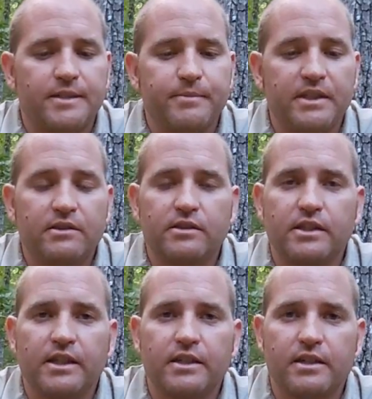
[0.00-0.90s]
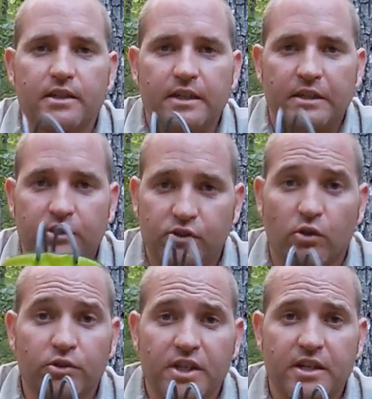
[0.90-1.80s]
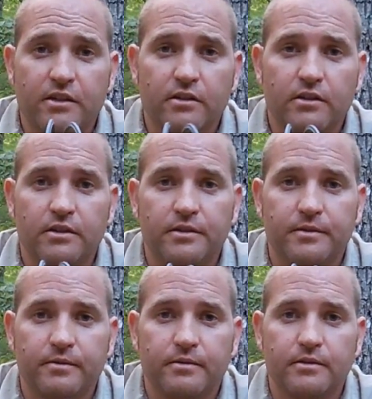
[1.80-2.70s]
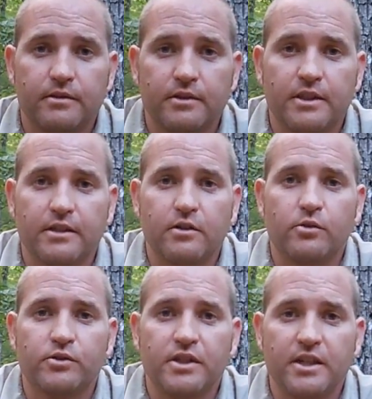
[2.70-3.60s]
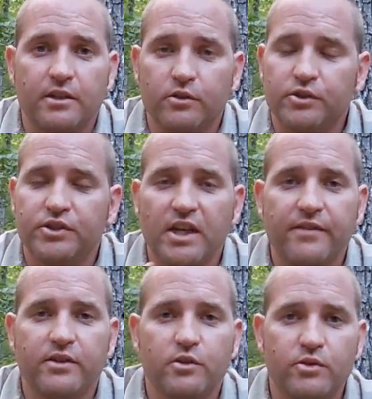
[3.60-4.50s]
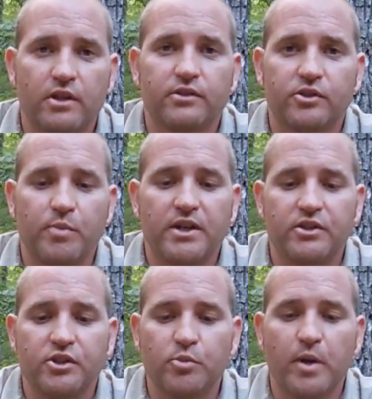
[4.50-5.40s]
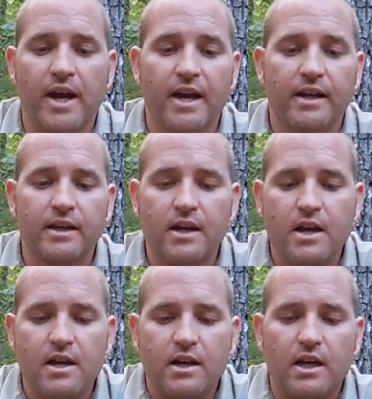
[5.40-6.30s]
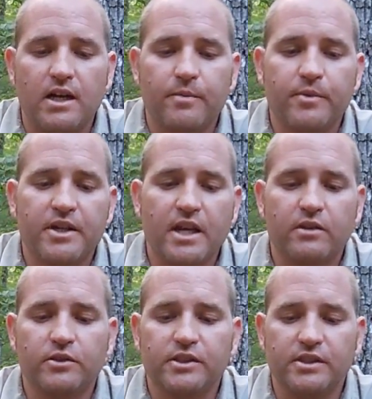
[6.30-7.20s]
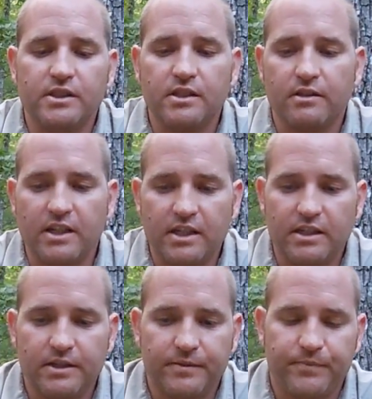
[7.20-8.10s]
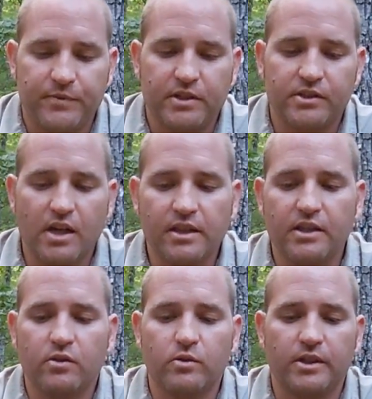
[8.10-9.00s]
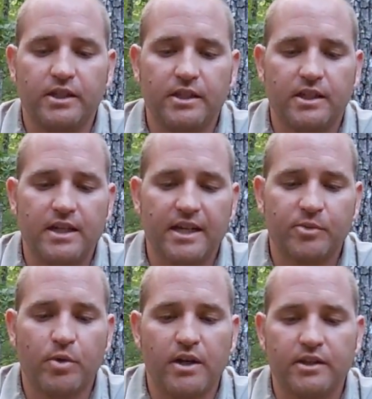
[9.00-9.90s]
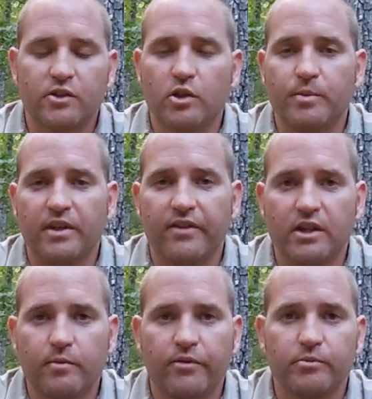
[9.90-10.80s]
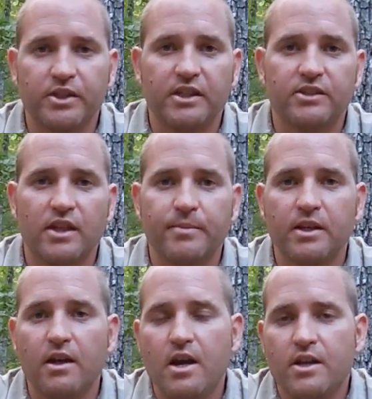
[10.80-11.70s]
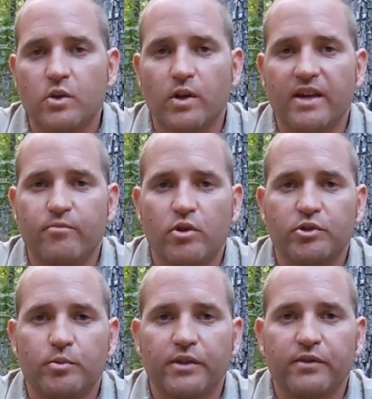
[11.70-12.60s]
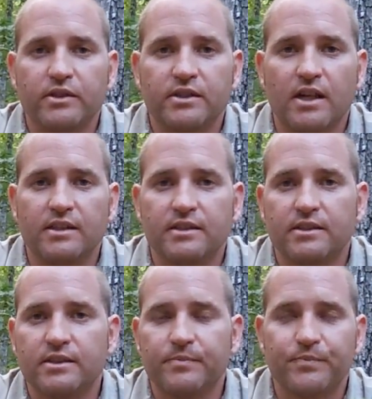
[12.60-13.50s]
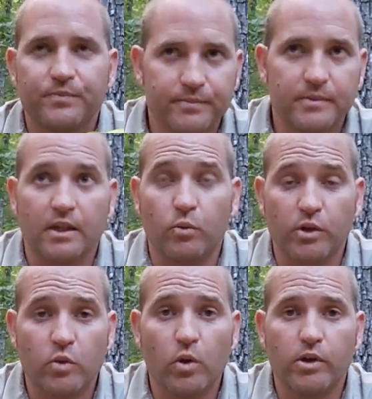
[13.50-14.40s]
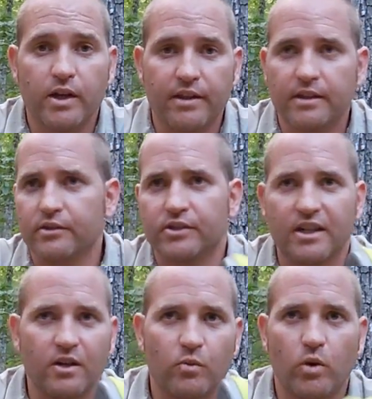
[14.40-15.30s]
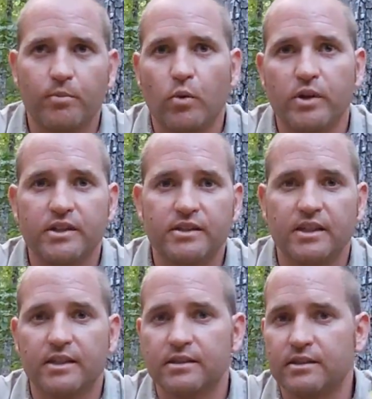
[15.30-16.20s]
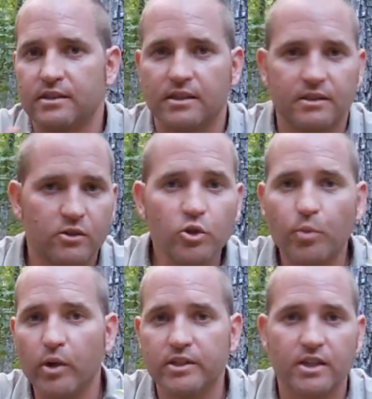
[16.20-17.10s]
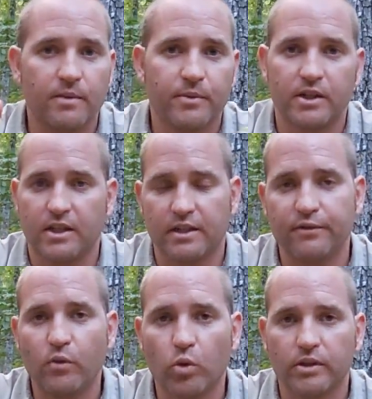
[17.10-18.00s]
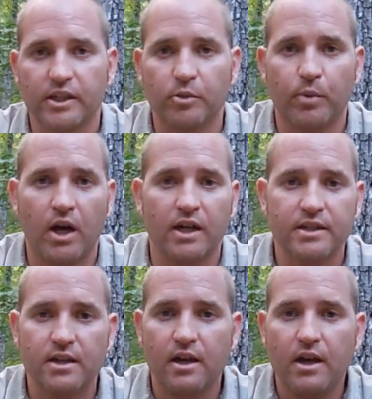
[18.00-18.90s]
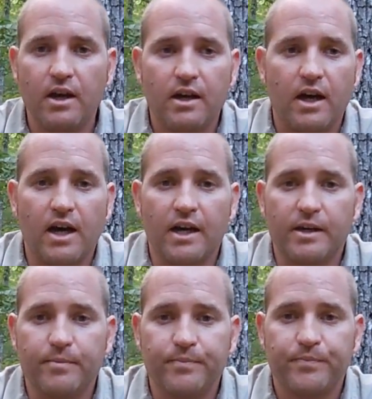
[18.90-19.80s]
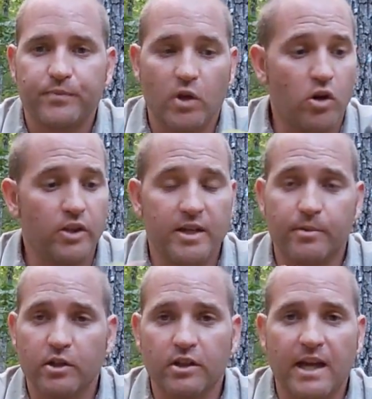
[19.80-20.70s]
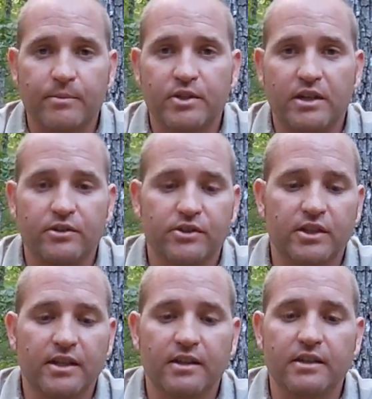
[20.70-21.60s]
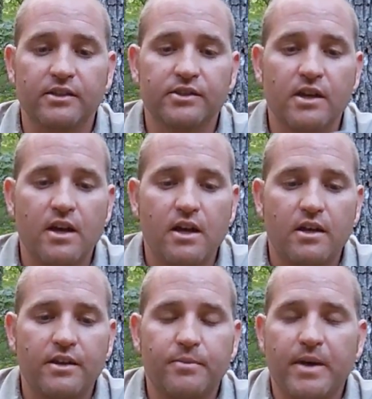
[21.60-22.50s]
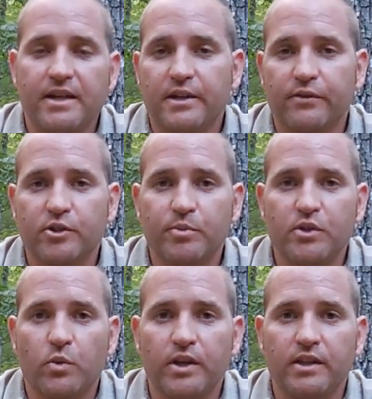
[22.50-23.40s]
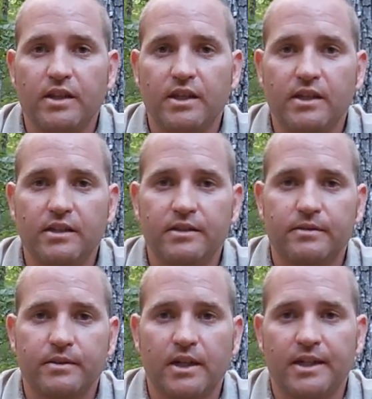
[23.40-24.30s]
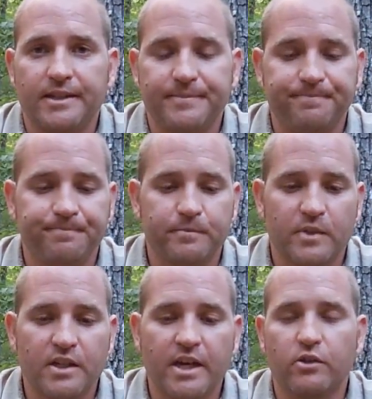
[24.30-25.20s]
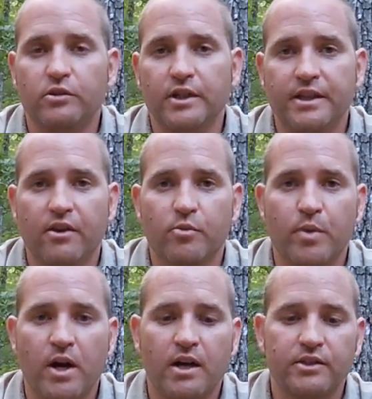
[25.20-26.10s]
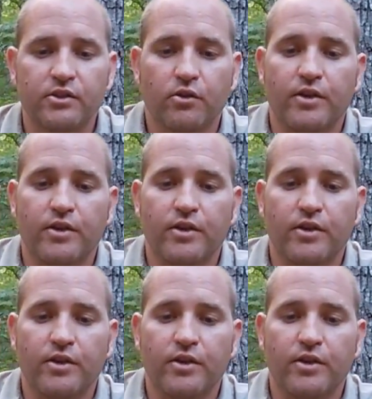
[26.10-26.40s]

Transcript: is that it starts here and it goes to here, saving you tons of space in your pack. The kettle is not the only X-Pot that's going to be available from Sea to Summit. It's going to have multiple different sizes. I don't want to quote it. I think there's like a 1.6, 2 point something, and like a 4 liter pot. All able to collapse down just like this. The main difference between the kettle and the other pots are the